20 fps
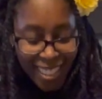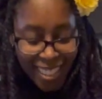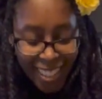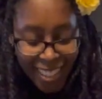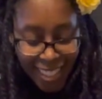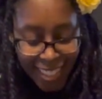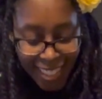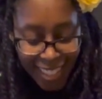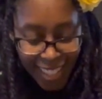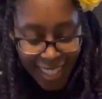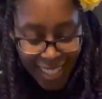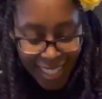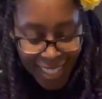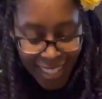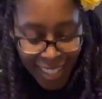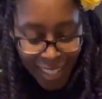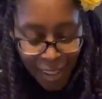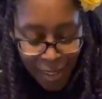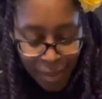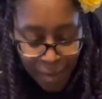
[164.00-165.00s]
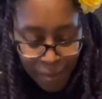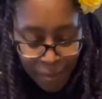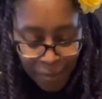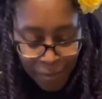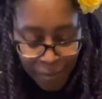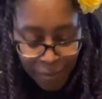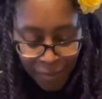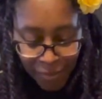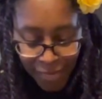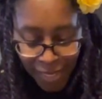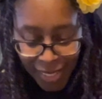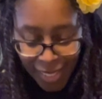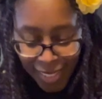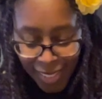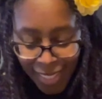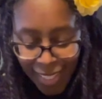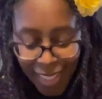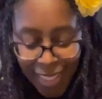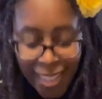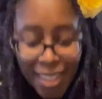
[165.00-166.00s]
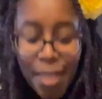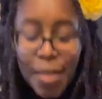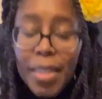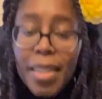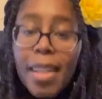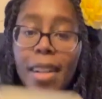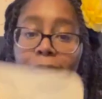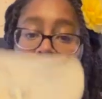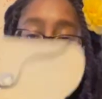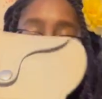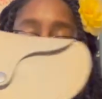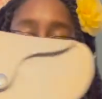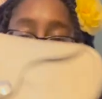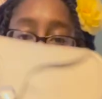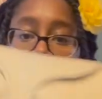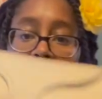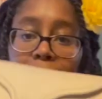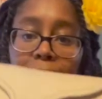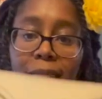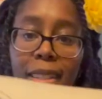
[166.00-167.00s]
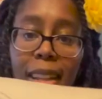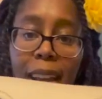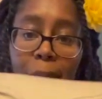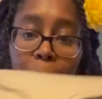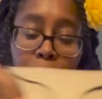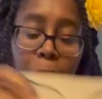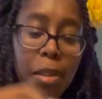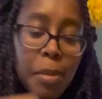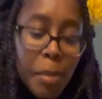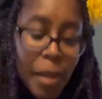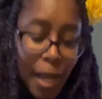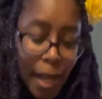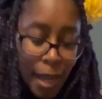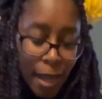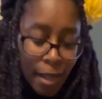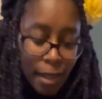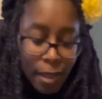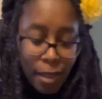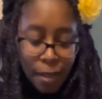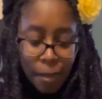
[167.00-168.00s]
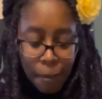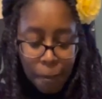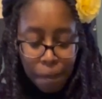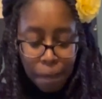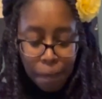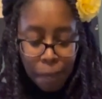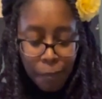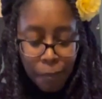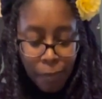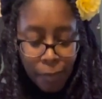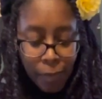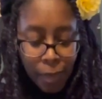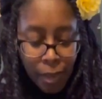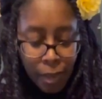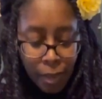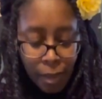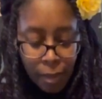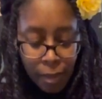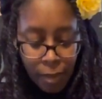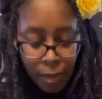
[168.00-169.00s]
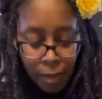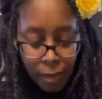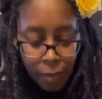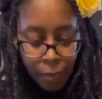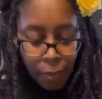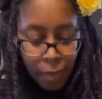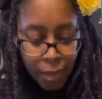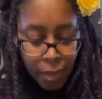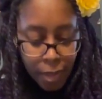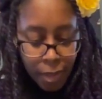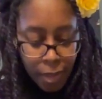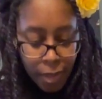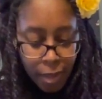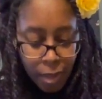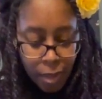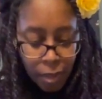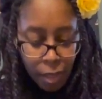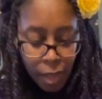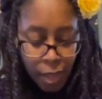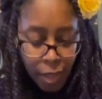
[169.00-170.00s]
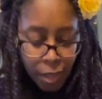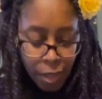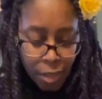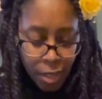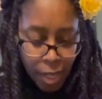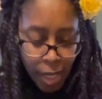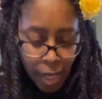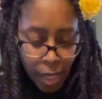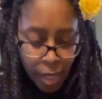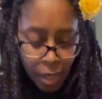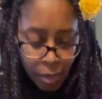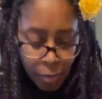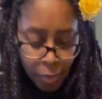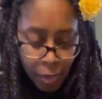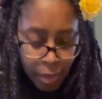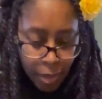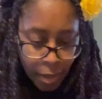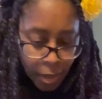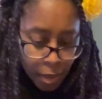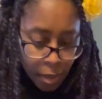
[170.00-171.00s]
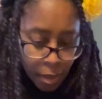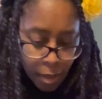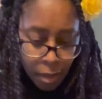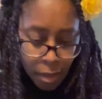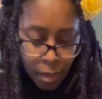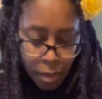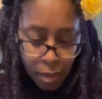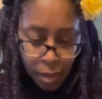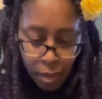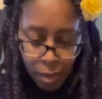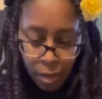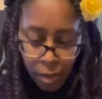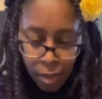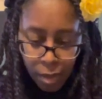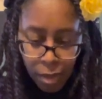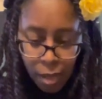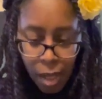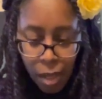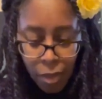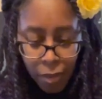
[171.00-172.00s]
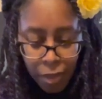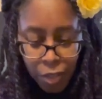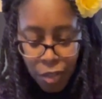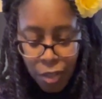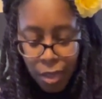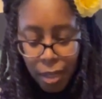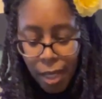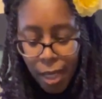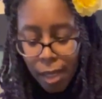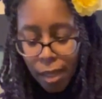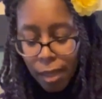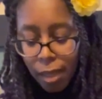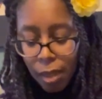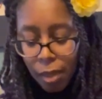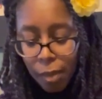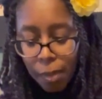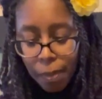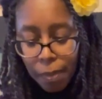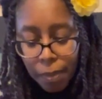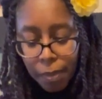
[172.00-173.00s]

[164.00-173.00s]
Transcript: this is, um, so it's got a little little snap on the back. What is it? Is it a luggage tag? What is it? No, it's just like a little